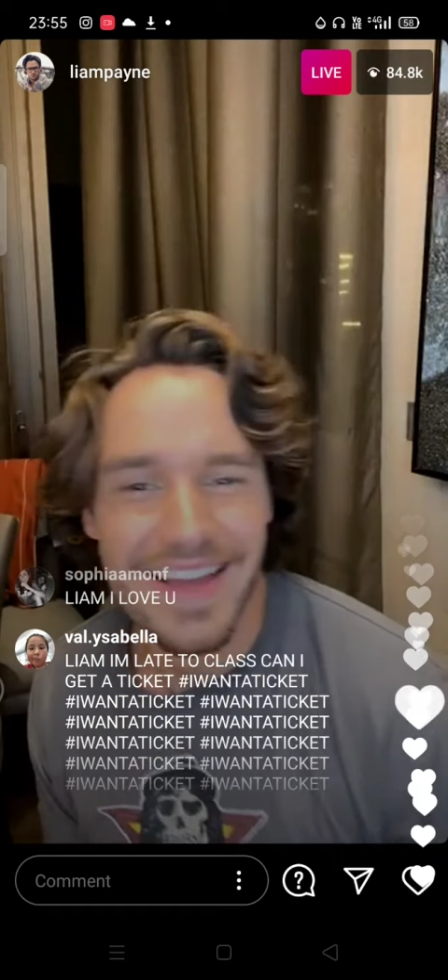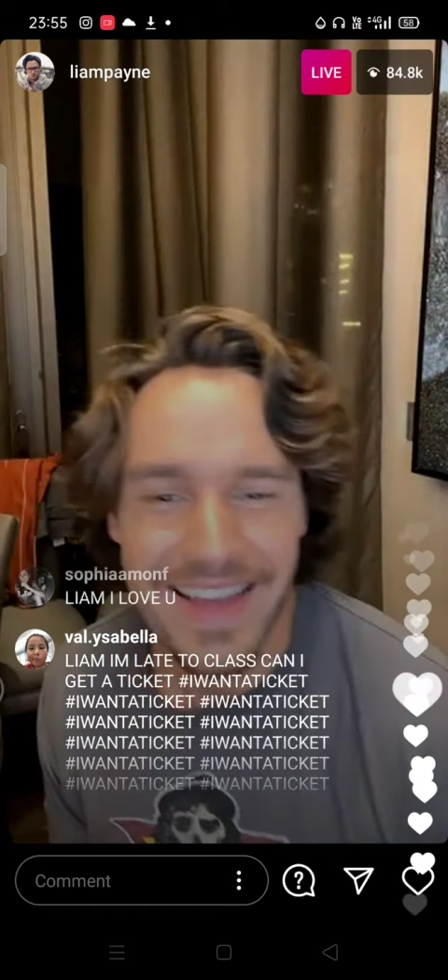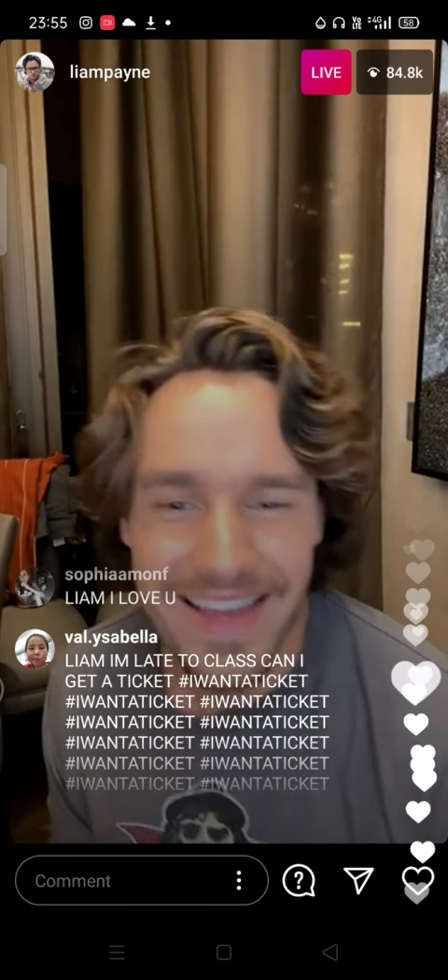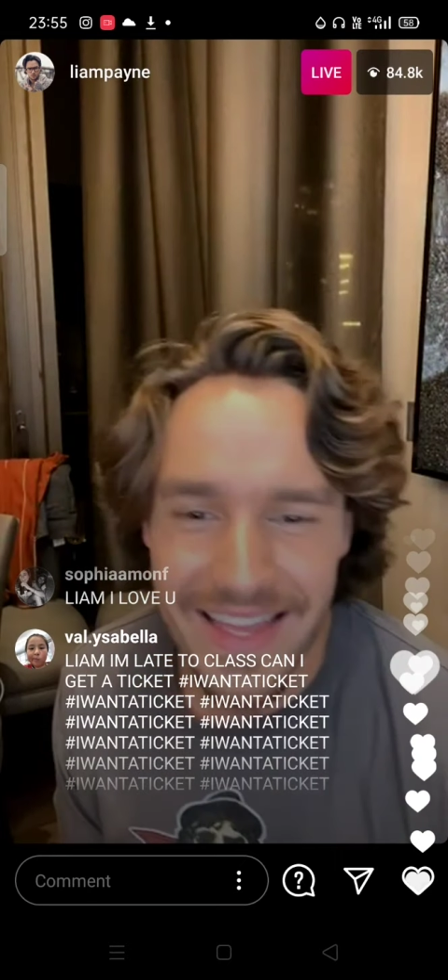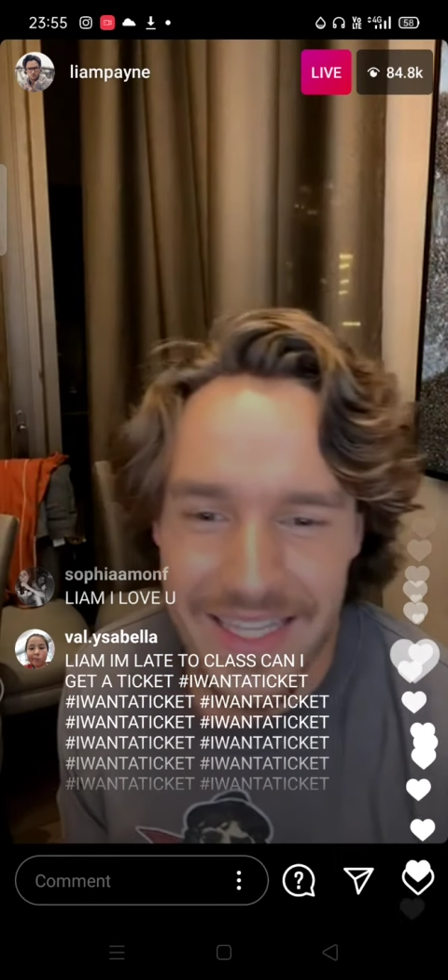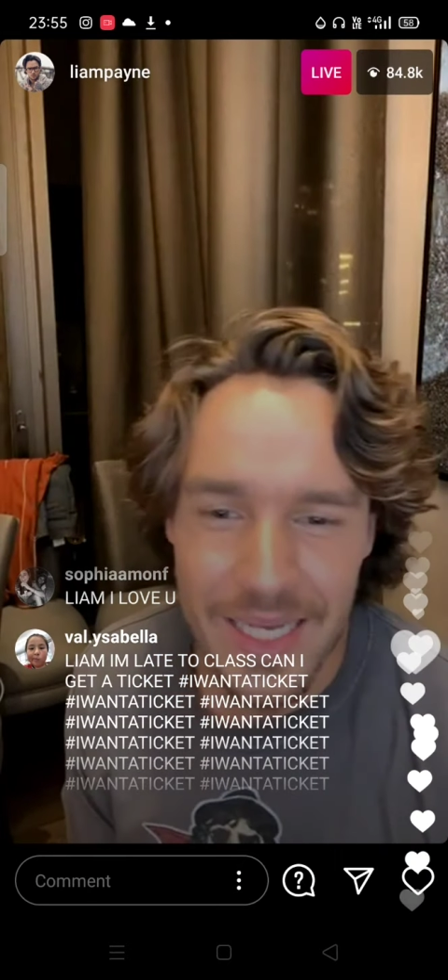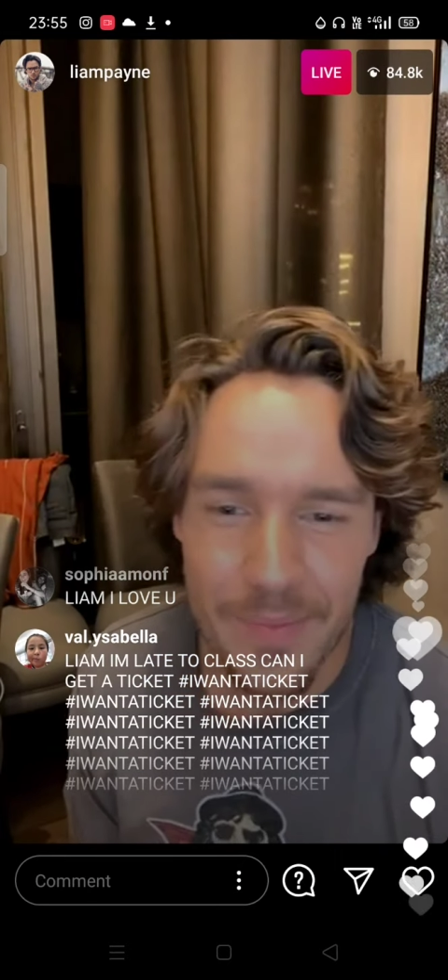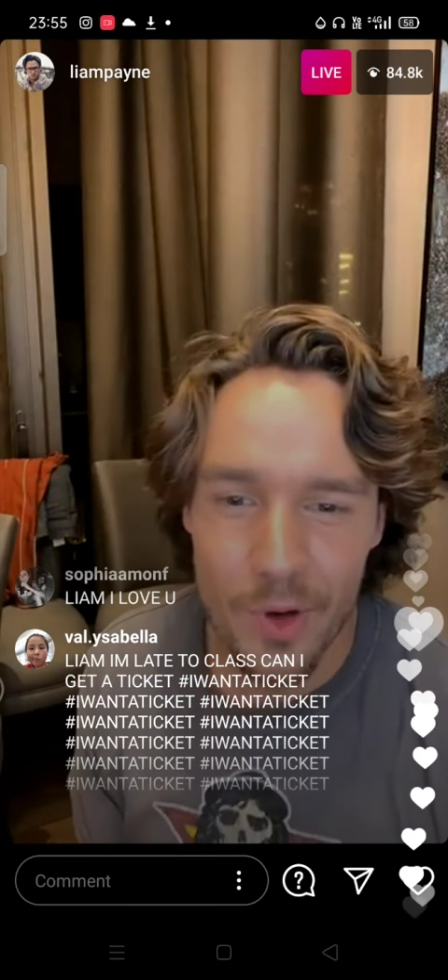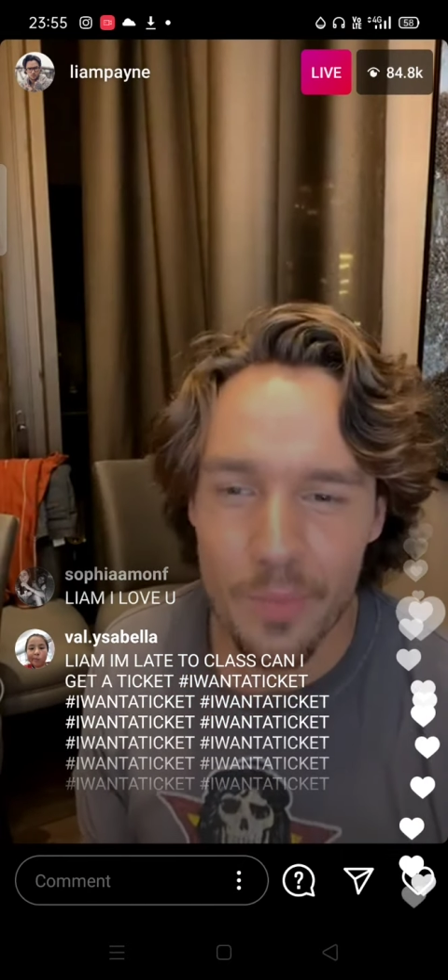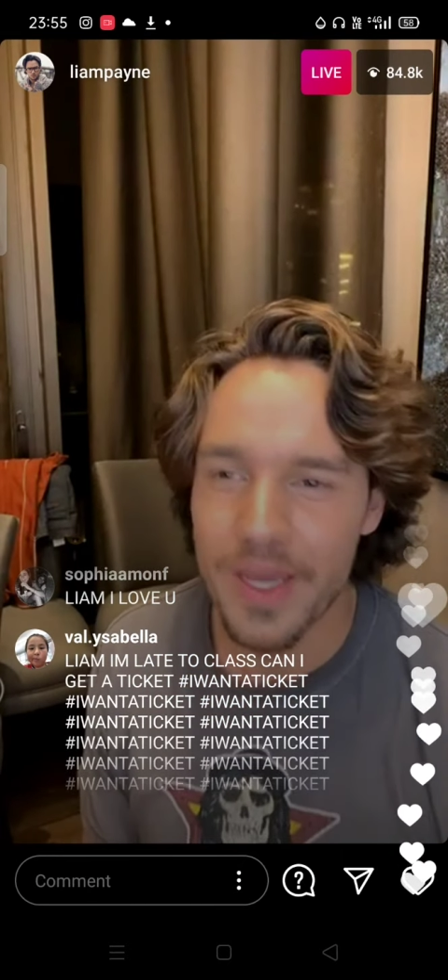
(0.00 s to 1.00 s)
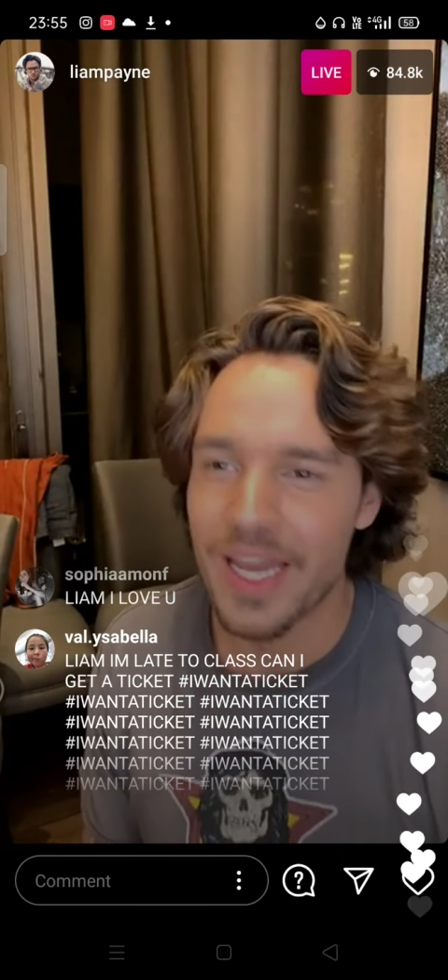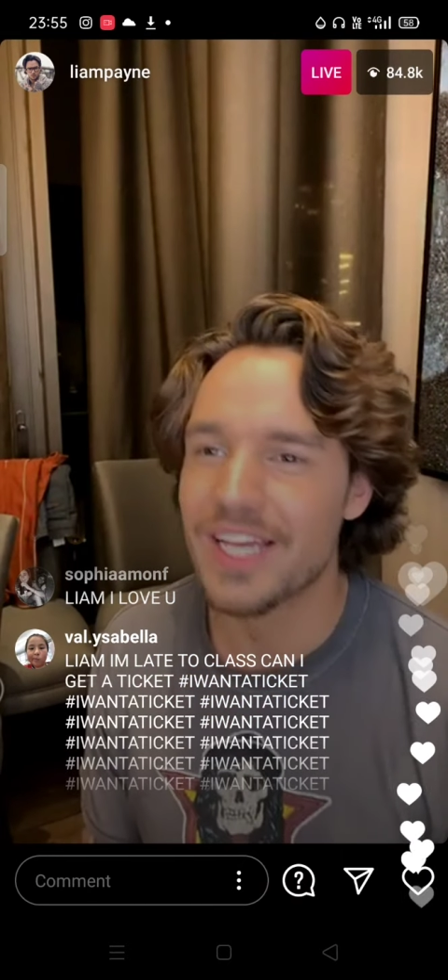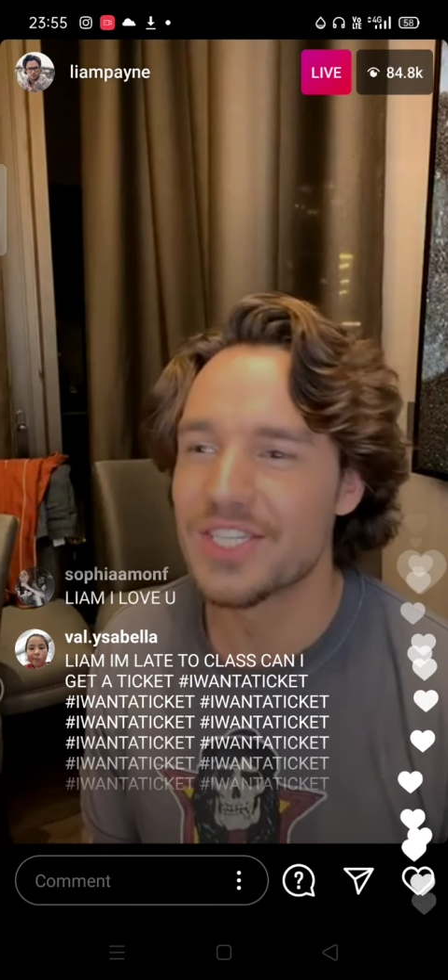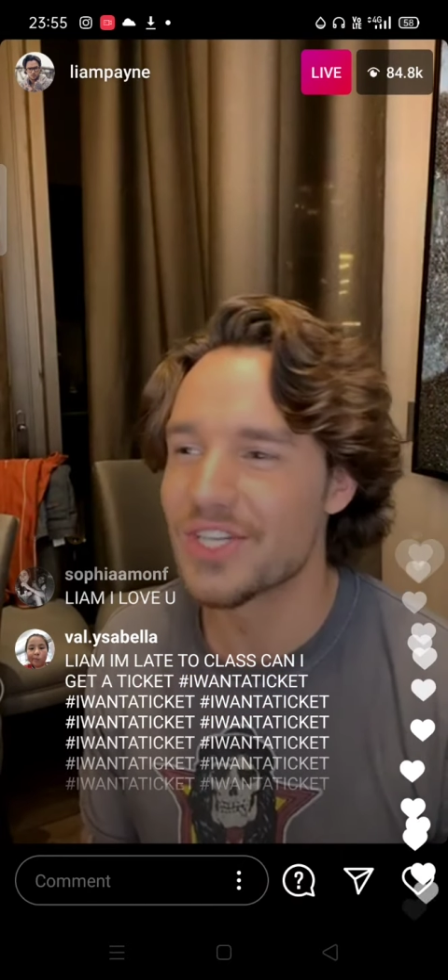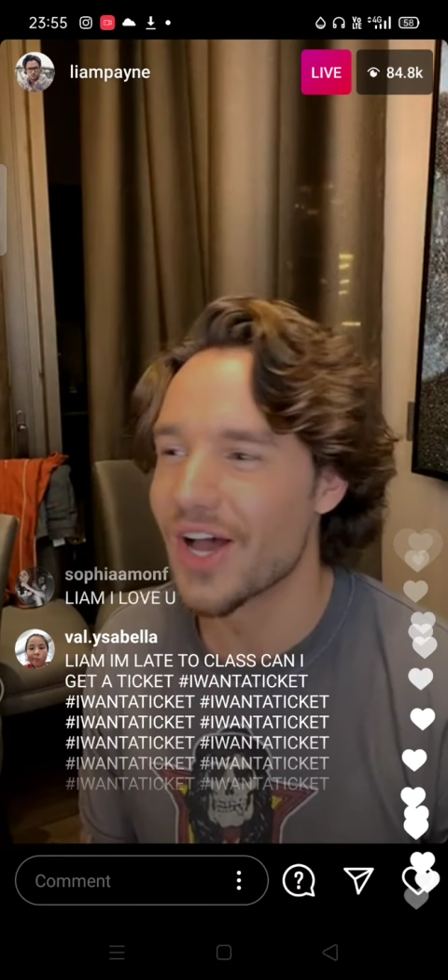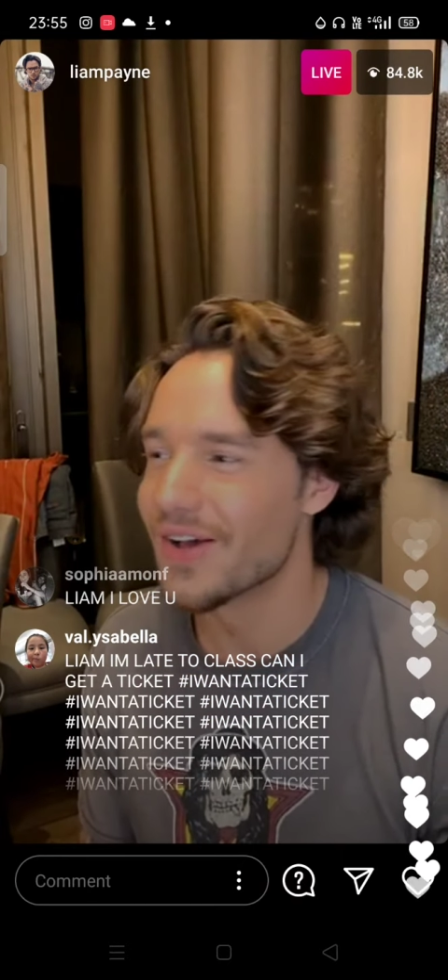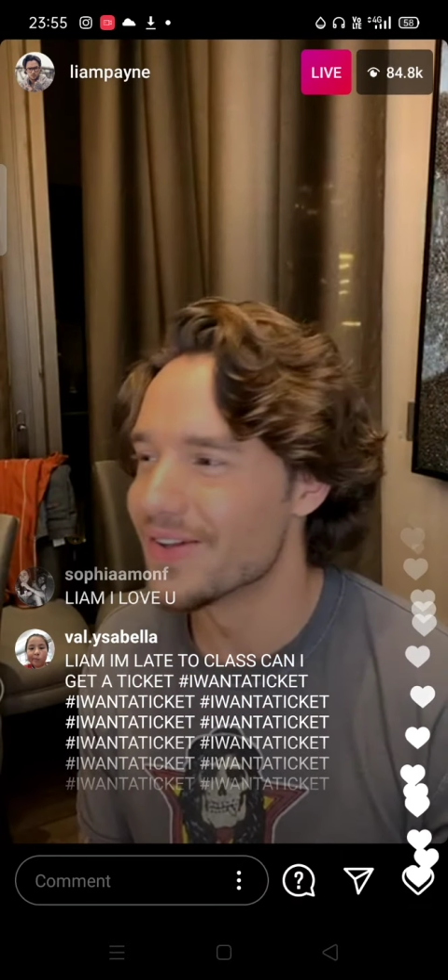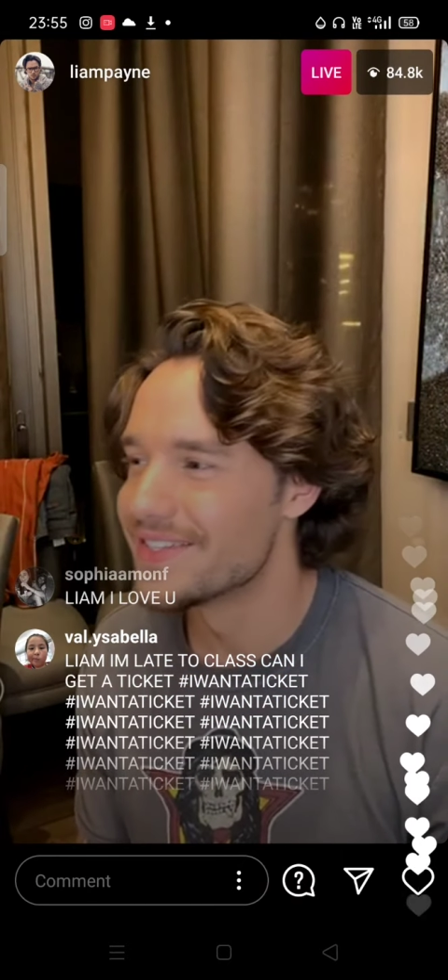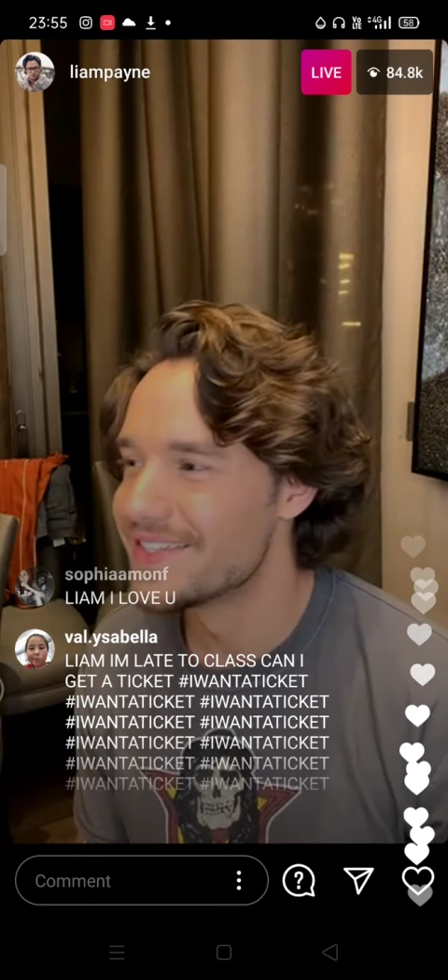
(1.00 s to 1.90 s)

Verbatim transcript: In typical Big S style.